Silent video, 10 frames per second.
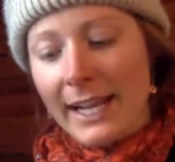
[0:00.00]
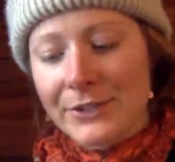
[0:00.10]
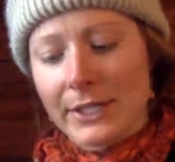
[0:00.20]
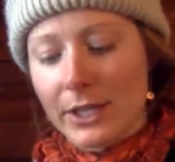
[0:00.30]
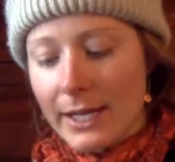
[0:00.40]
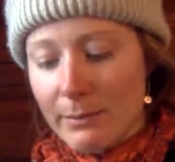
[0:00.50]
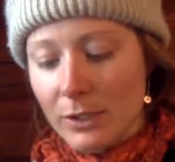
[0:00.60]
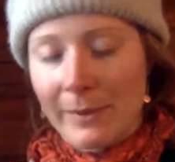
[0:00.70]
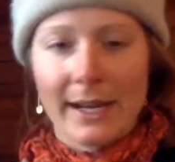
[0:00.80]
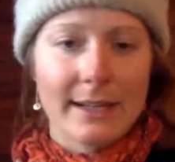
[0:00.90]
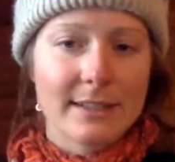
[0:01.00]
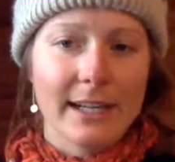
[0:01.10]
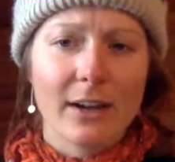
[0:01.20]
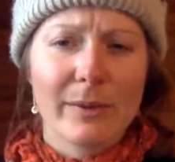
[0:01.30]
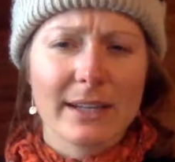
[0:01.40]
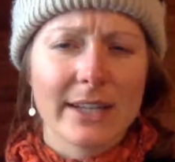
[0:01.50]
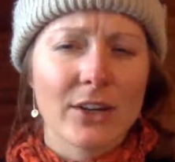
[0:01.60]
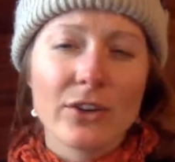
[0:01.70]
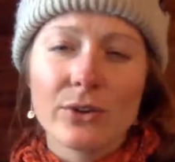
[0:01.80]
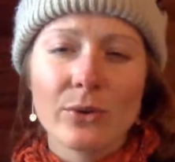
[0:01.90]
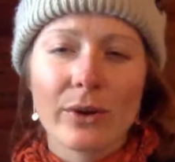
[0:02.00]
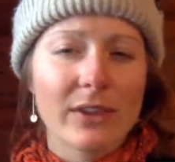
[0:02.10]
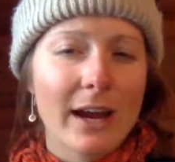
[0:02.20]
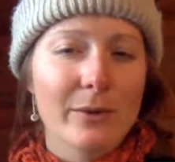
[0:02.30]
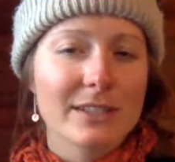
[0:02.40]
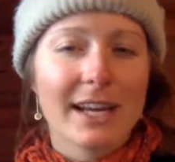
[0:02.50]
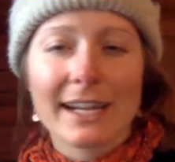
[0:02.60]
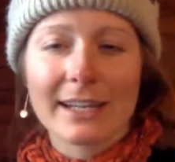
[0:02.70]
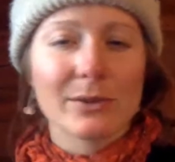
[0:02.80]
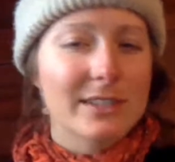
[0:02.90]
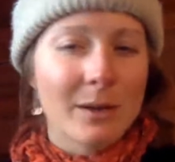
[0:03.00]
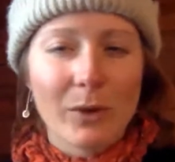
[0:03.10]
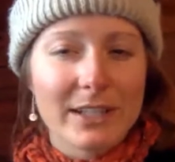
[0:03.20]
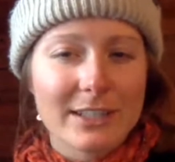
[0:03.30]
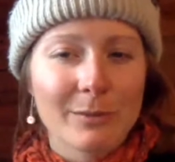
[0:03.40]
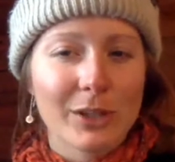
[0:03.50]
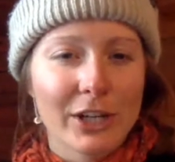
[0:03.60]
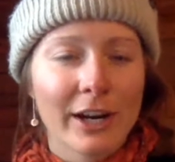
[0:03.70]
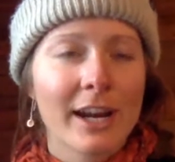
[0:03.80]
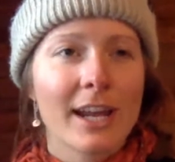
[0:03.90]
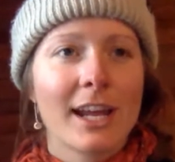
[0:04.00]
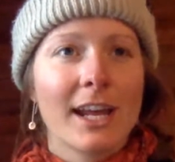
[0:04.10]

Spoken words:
I actually thought I blew my ACL because I knew what that was like and it was somewhat similar.